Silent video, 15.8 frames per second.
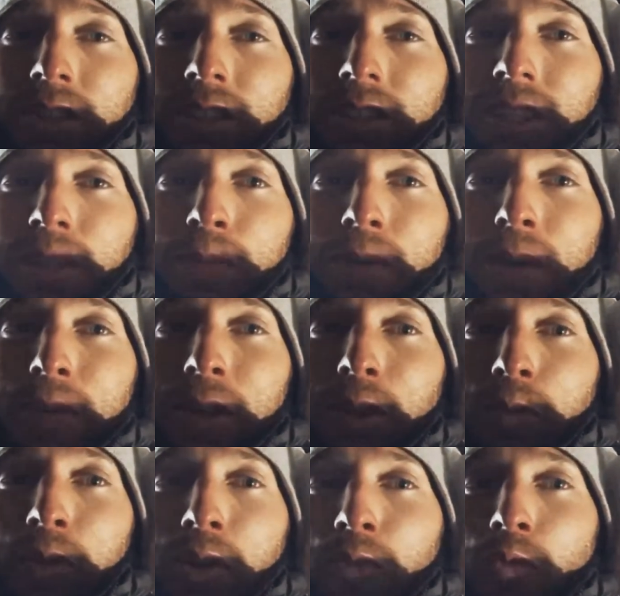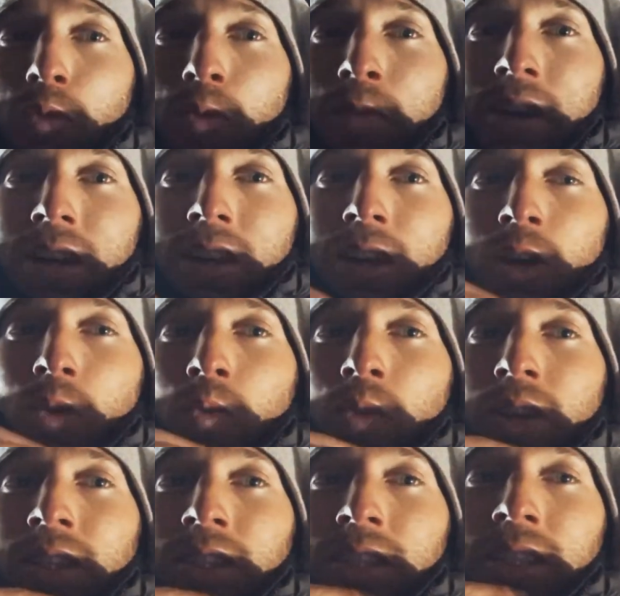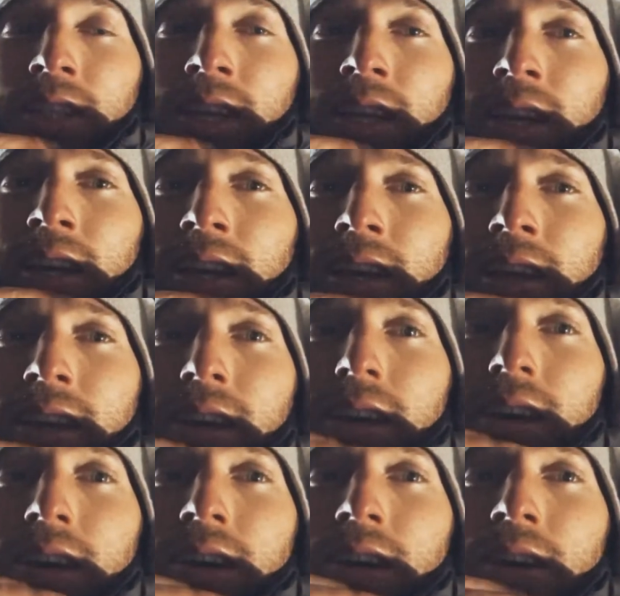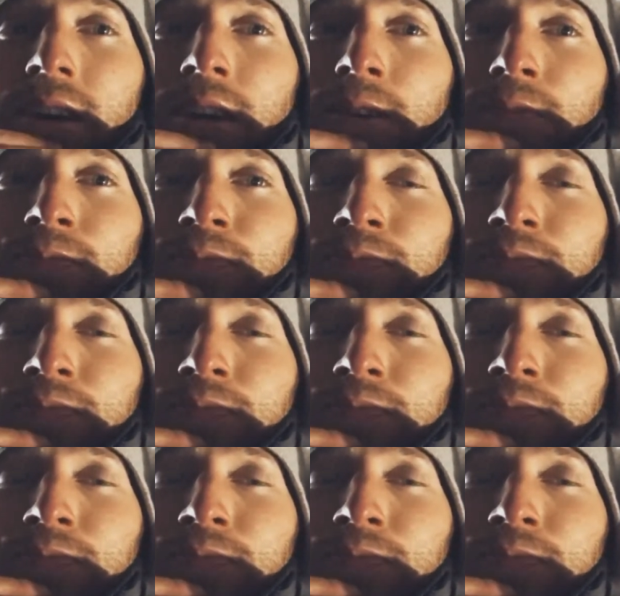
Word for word: It's like maybe three or four mile an hour winds. Um,